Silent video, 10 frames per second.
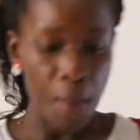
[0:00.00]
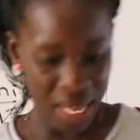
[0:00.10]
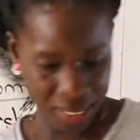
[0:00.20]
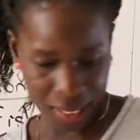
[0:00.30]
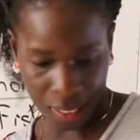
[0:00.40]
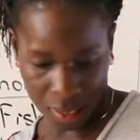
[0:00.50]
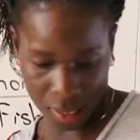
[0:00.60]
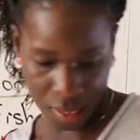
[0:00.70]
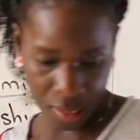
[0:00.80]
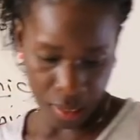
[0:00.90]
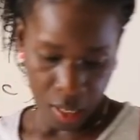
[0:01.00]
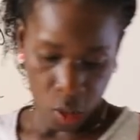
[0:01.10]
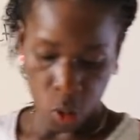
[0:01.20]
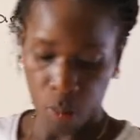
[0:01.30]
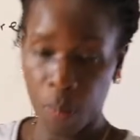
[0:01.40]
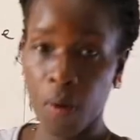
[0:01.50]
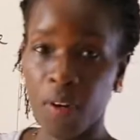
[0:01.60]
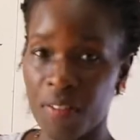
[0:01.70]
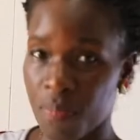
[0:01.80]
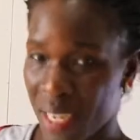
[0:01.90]
baskets. So people
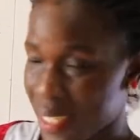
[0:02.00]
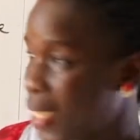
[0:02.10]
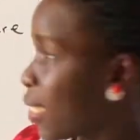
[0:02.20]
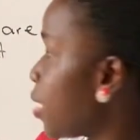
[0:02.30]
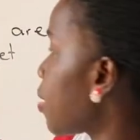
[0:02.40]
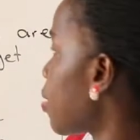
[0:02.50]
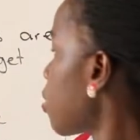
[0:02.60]
weave baskets is